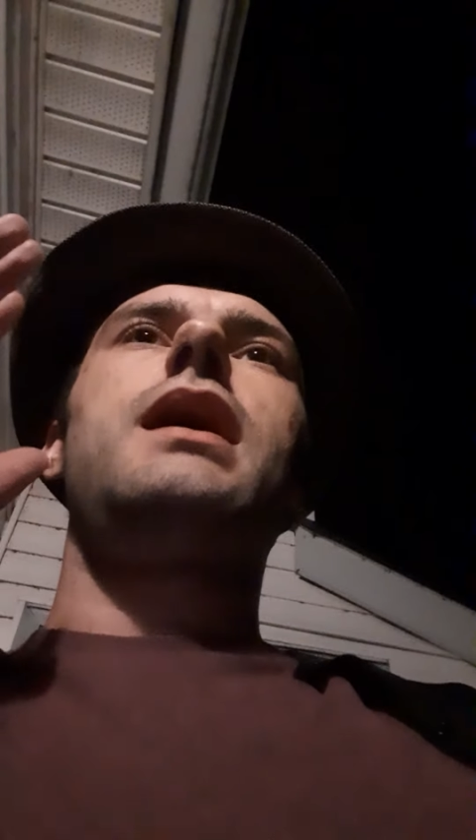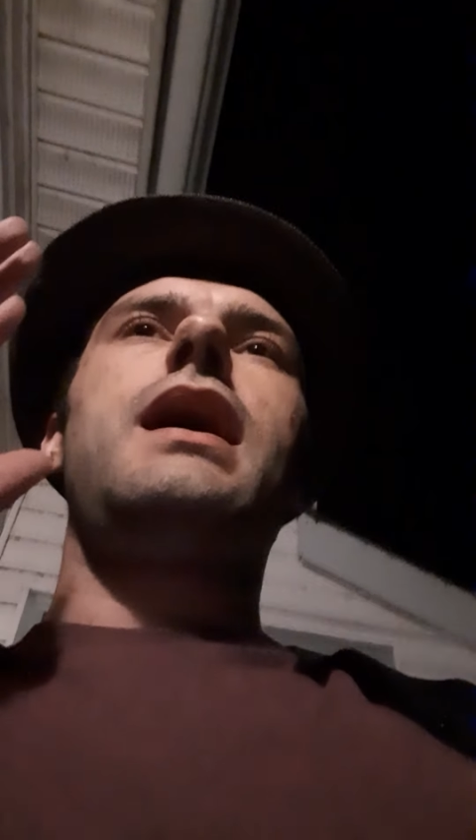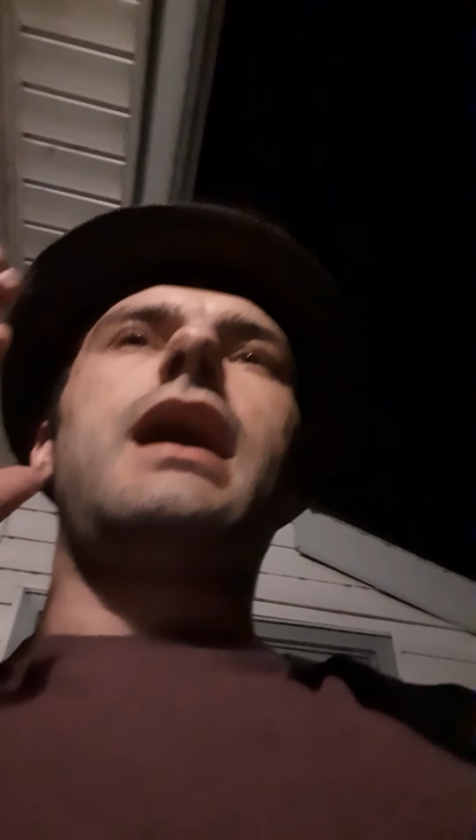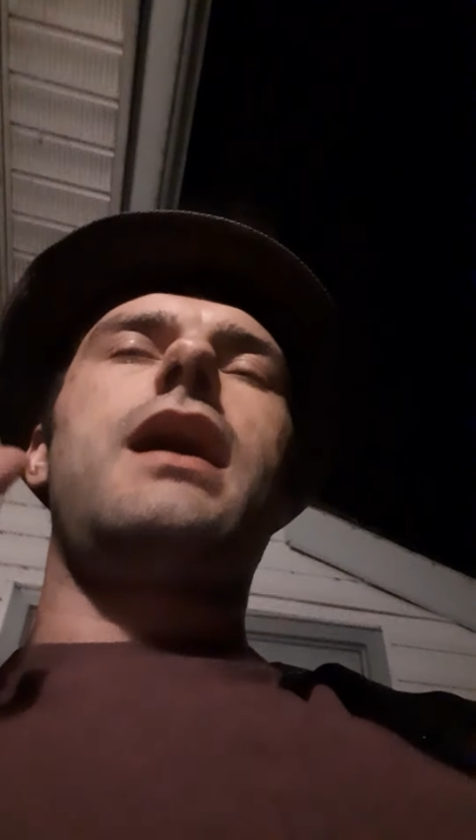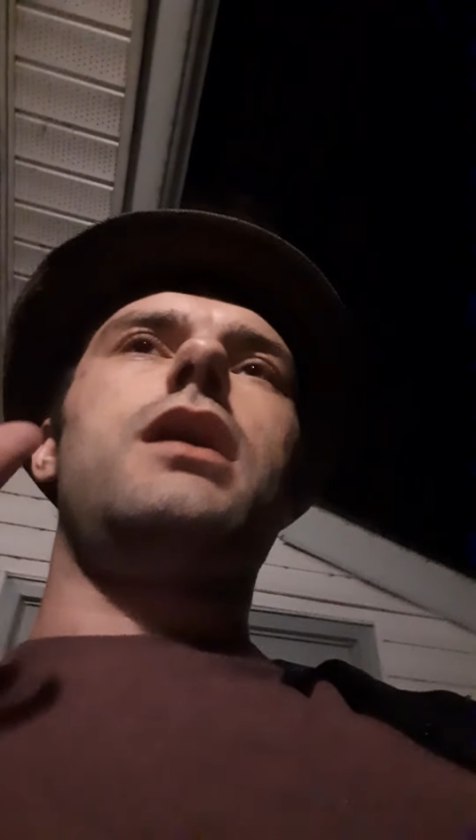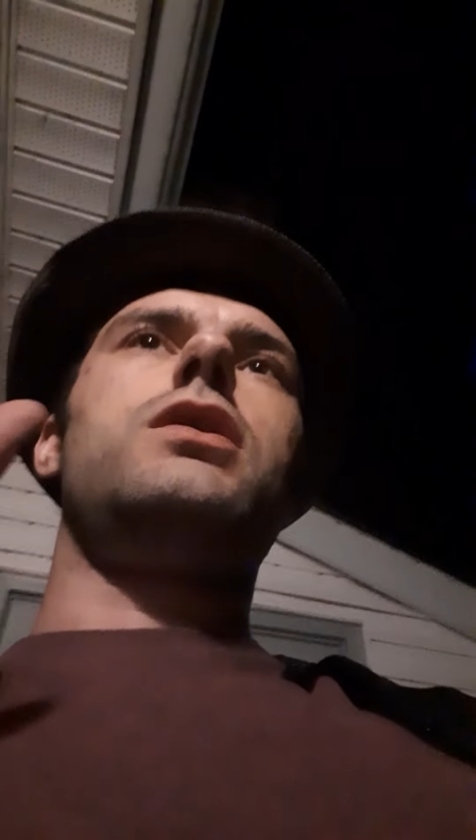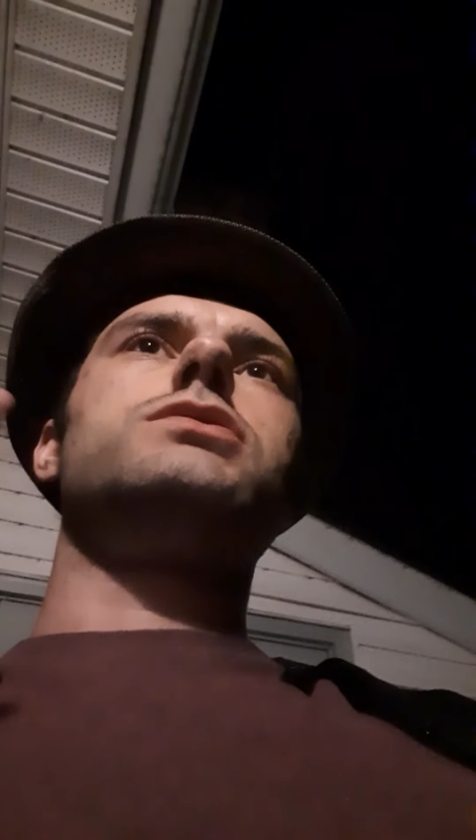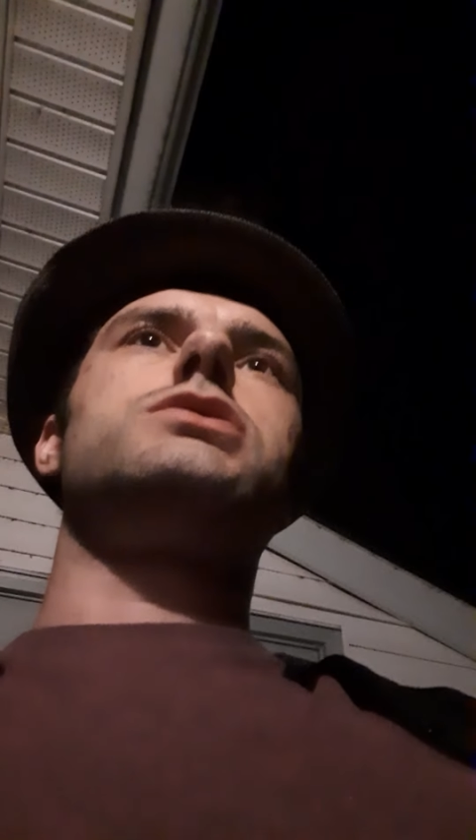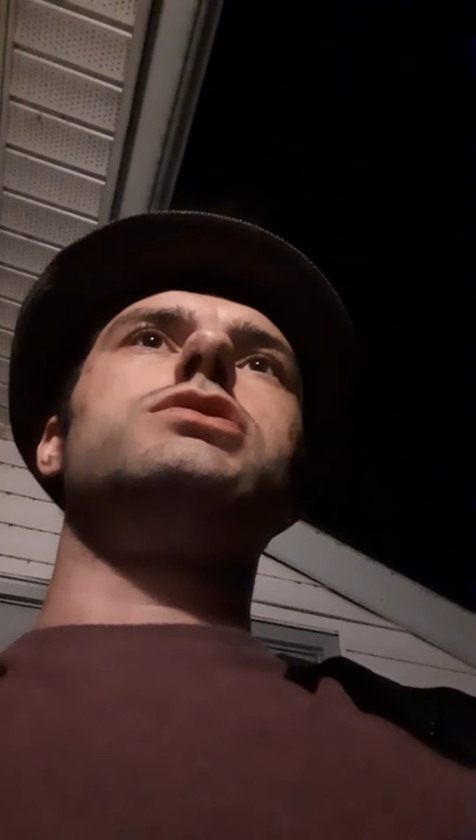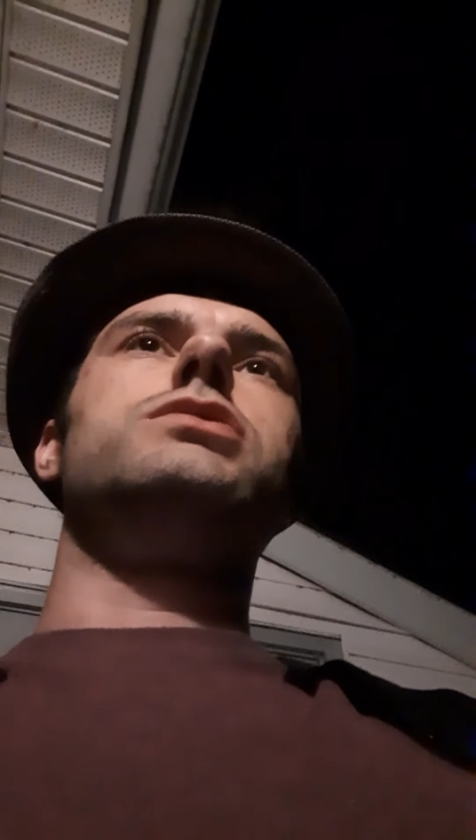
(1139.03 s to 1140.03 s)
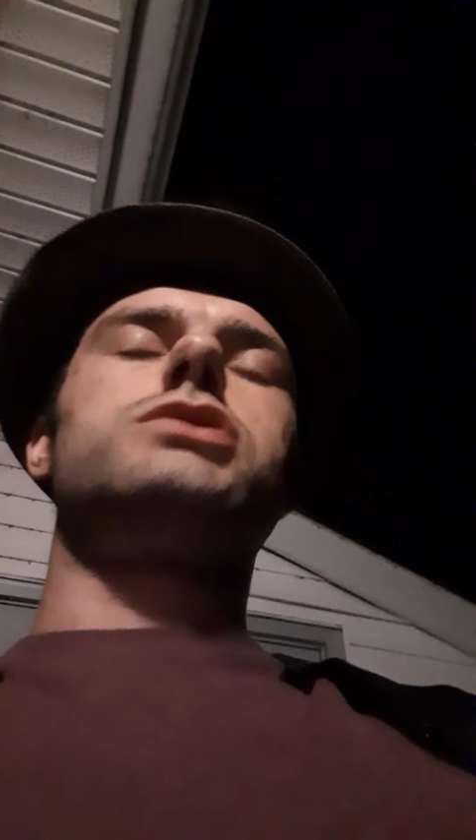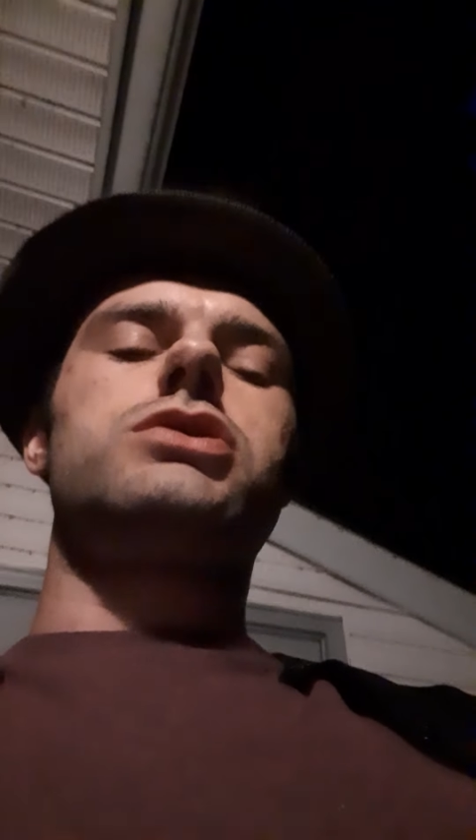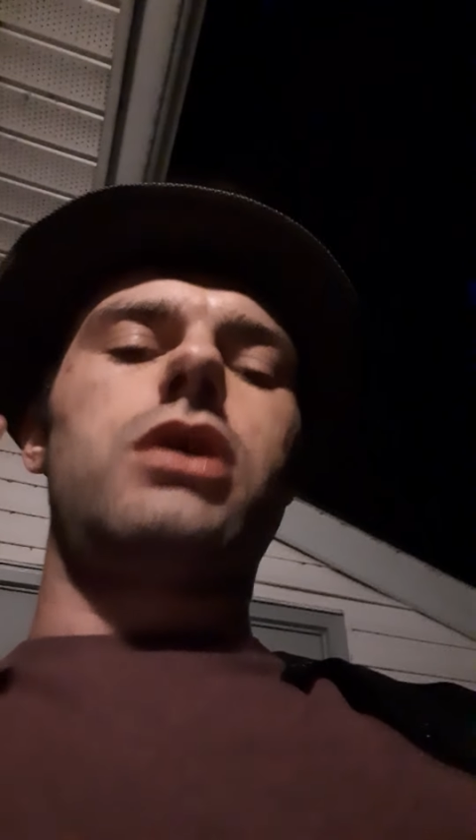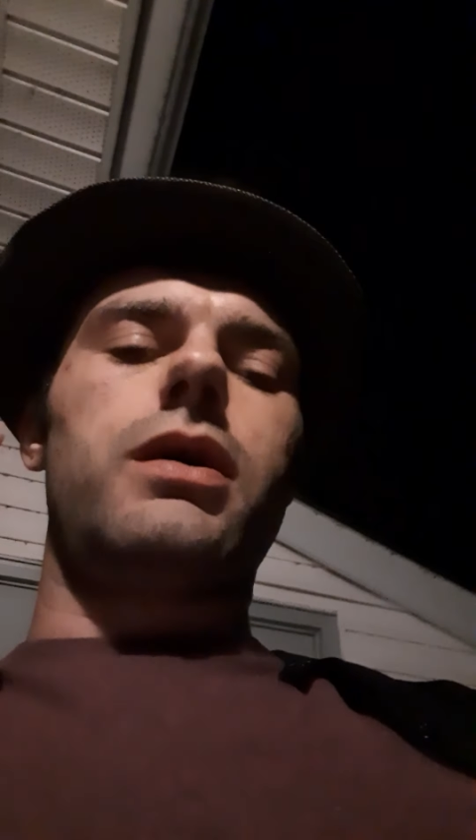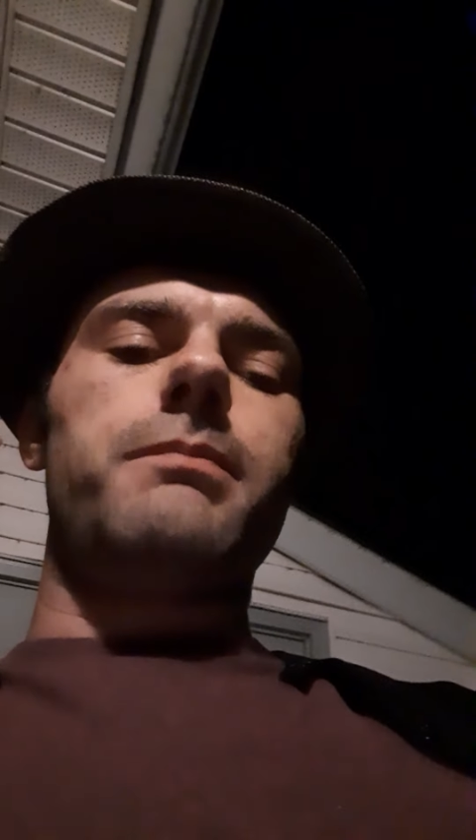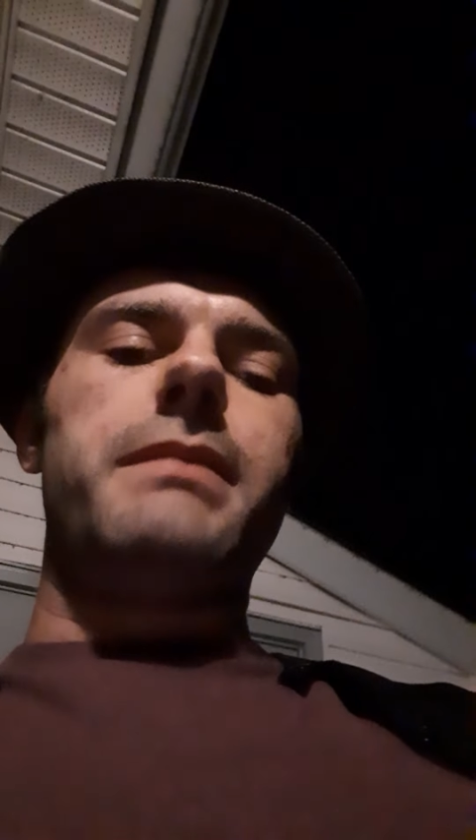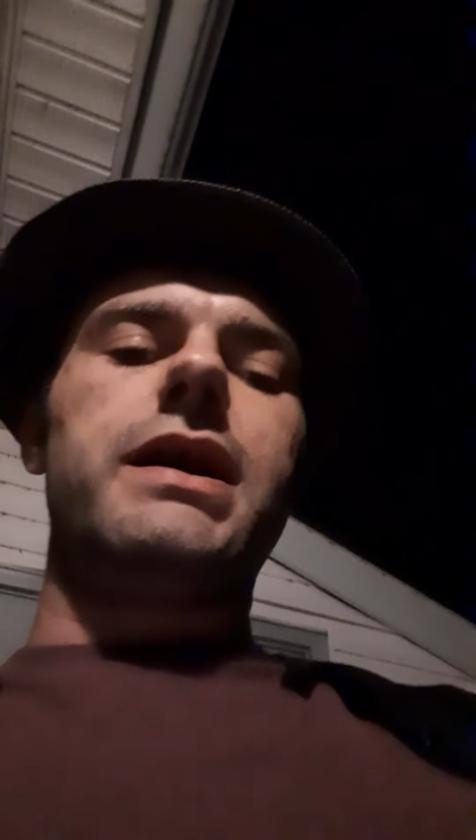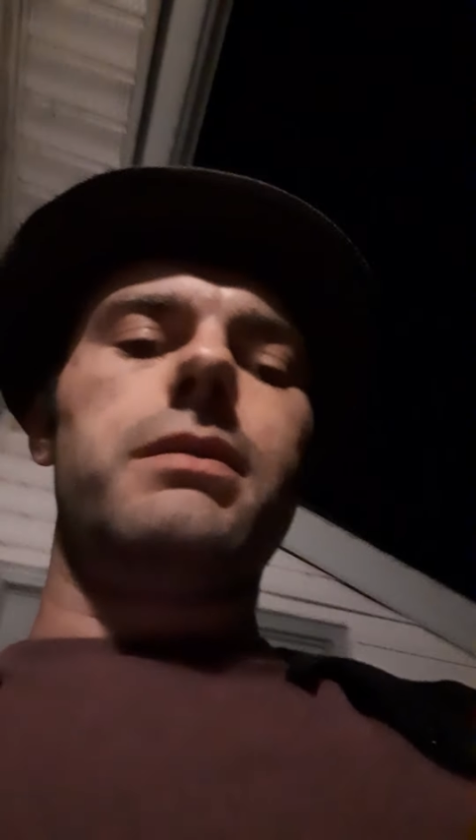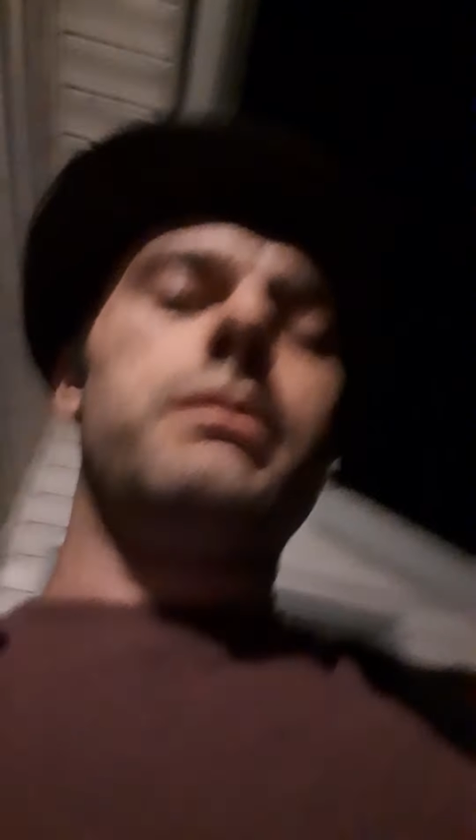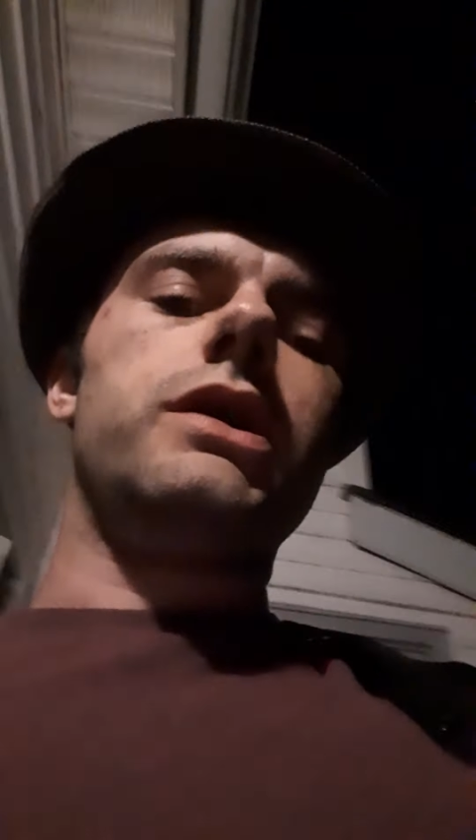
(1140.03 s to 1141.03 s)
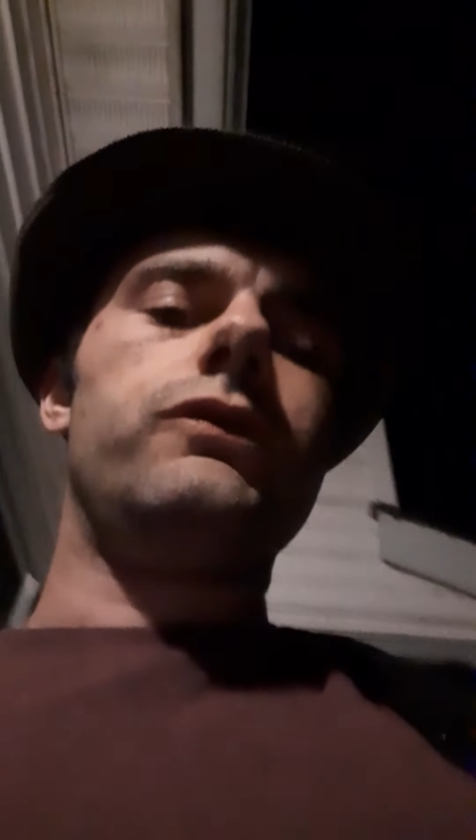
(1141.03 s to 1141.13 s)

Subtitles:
how to start making money